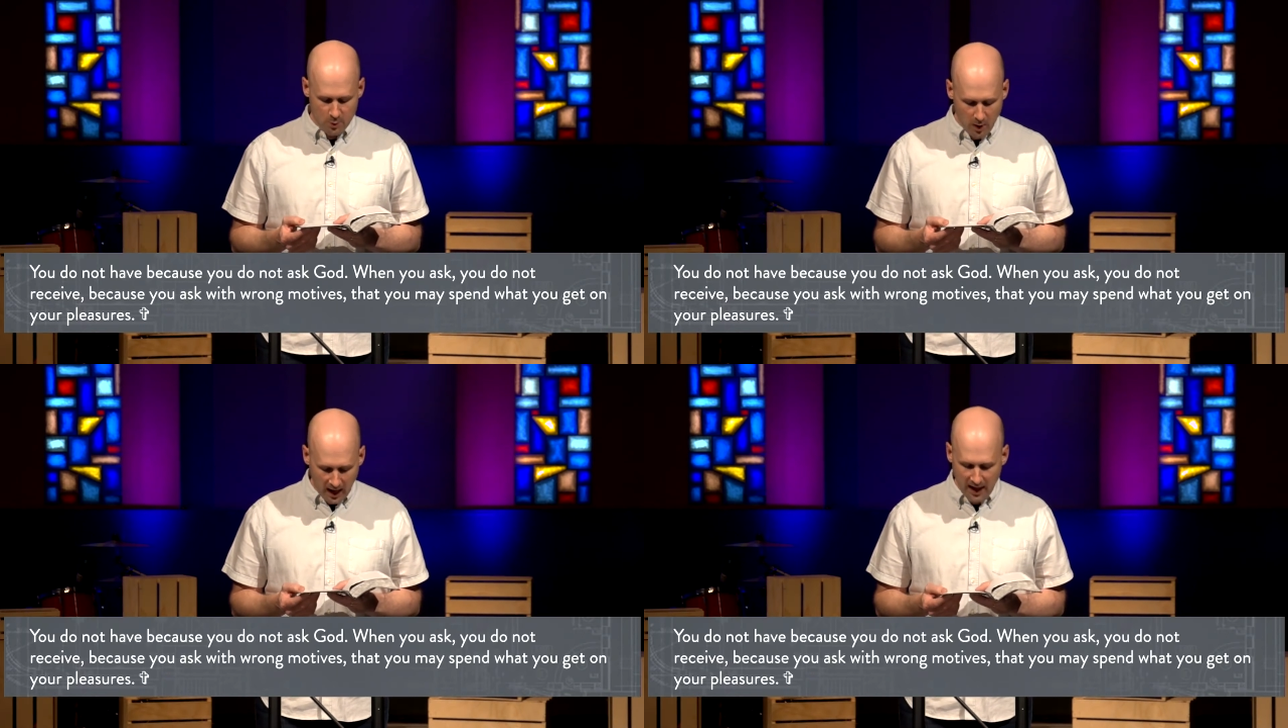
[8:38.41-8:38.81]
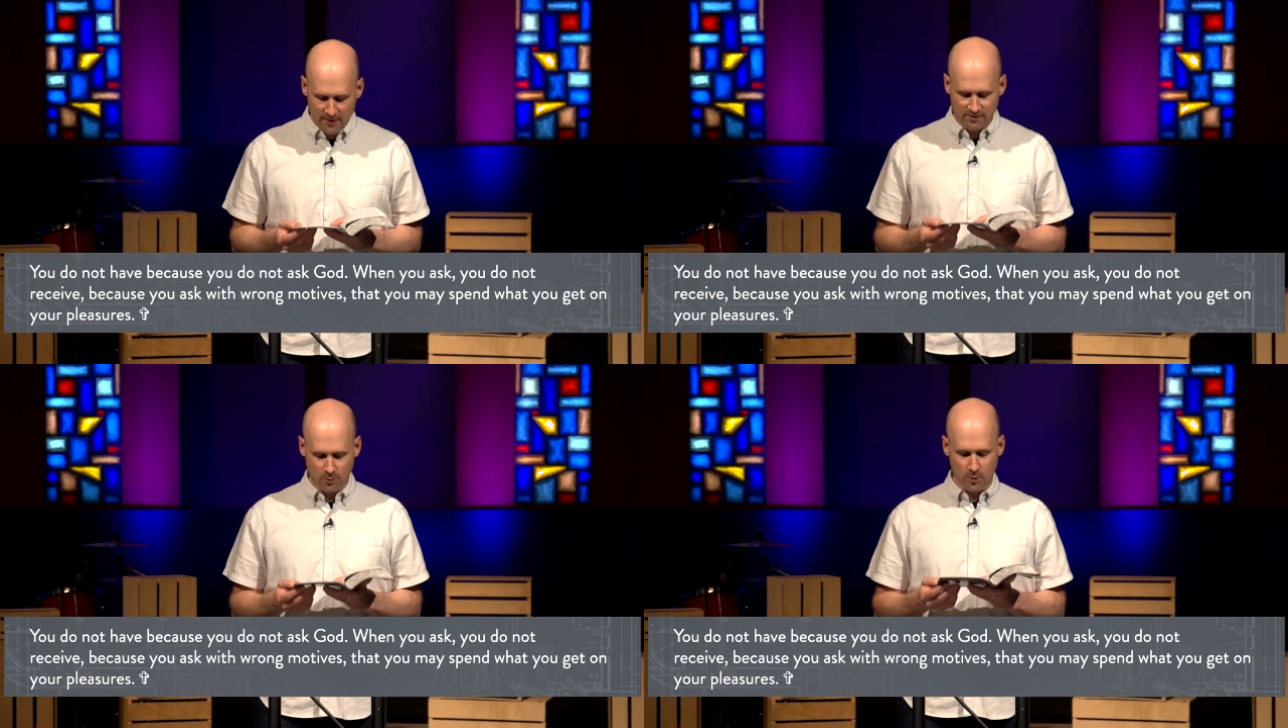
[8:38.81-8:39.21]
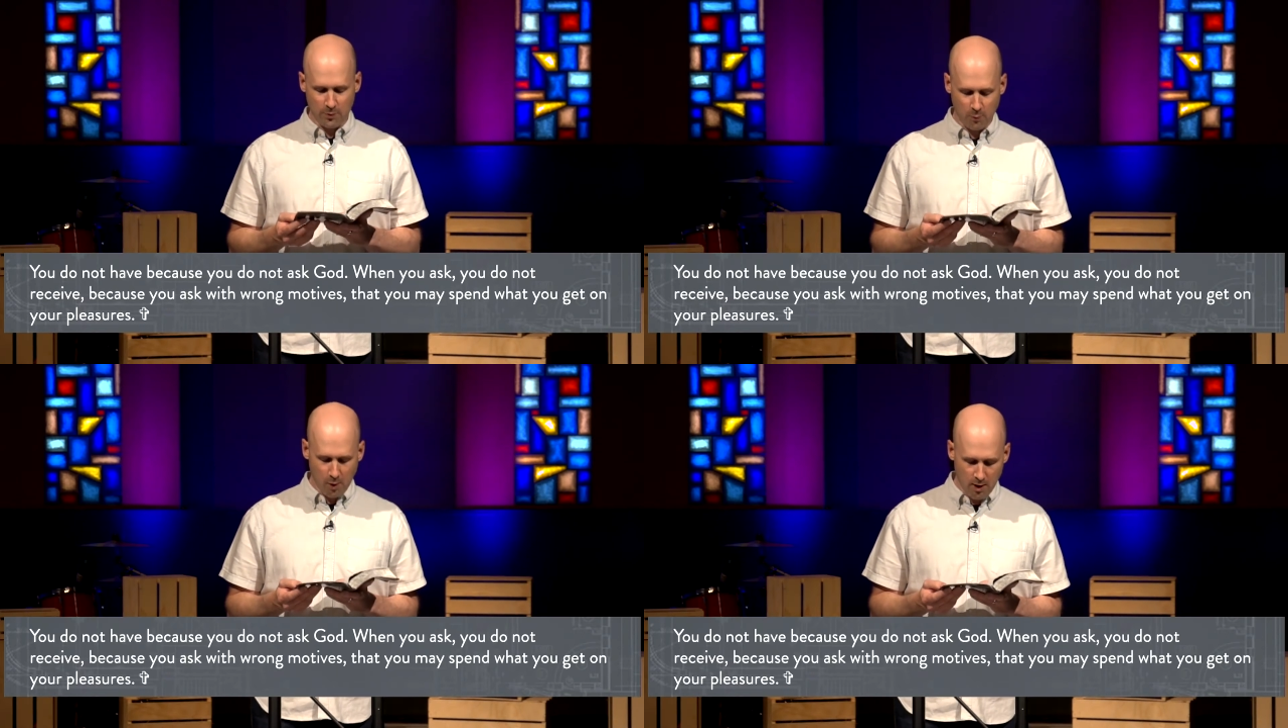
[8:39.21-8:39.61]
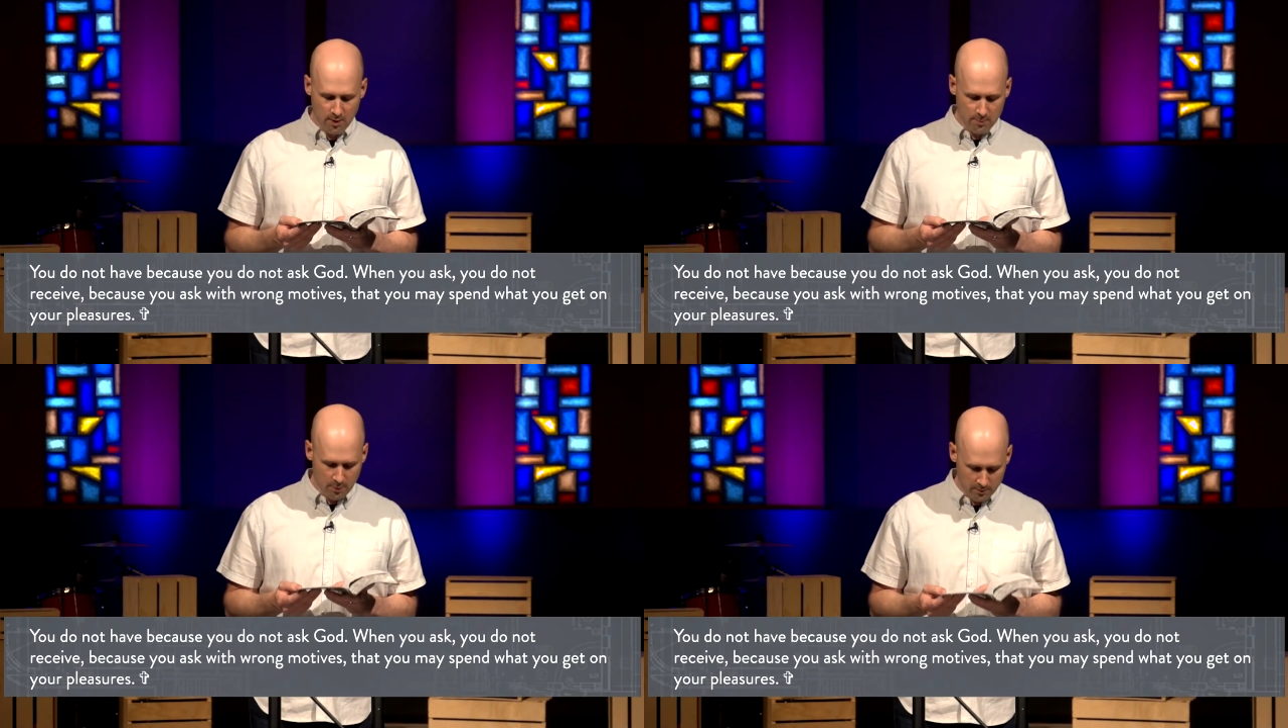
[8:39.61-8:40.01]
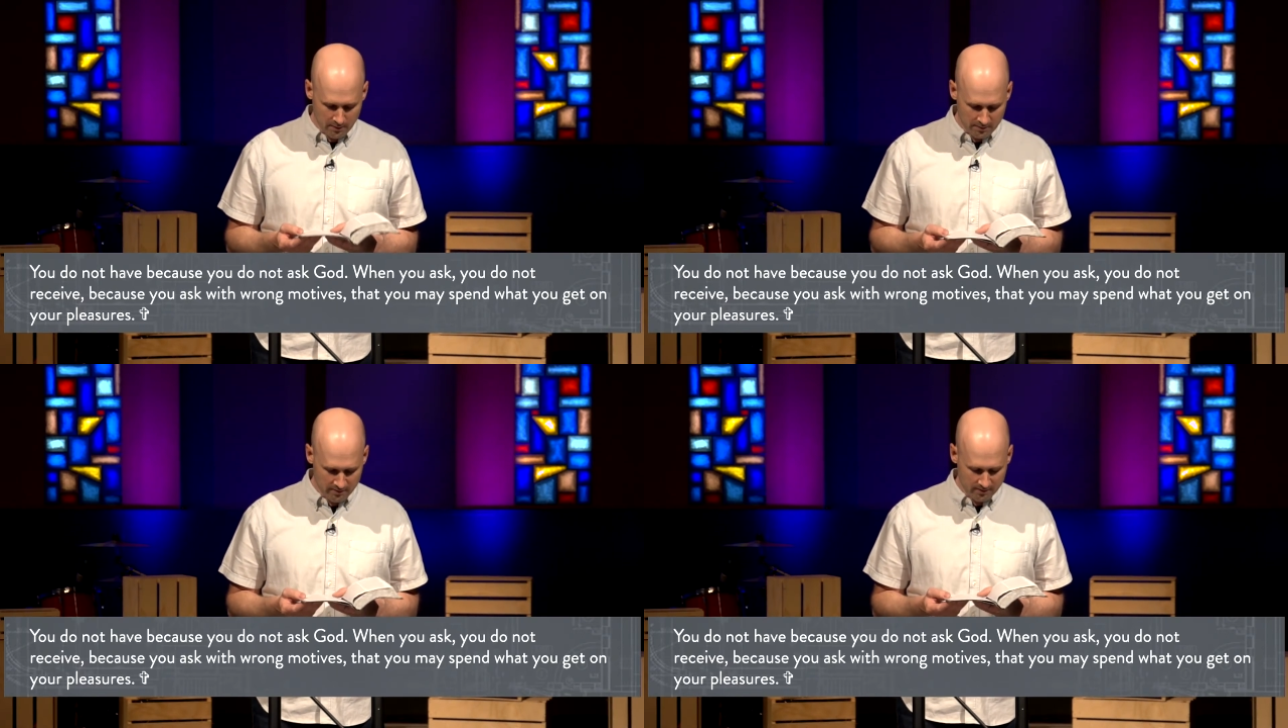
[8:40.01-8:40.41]
you ask with wrong
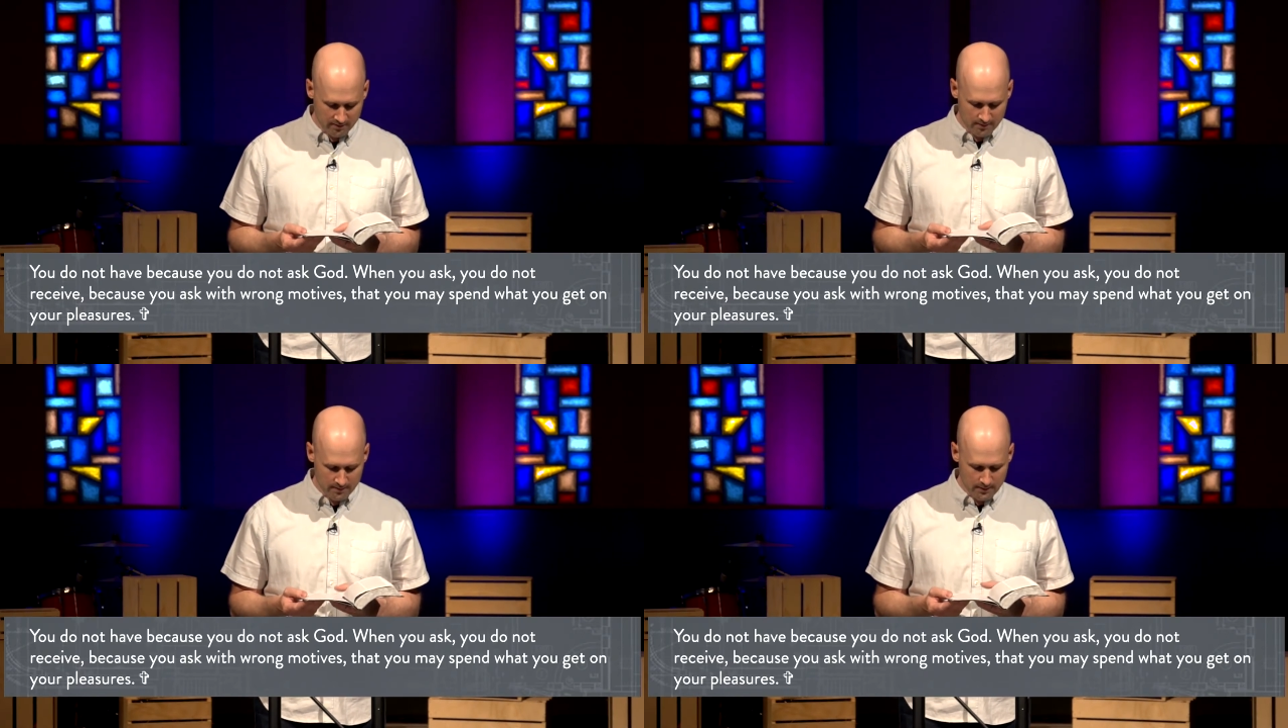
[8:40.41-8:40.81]
motives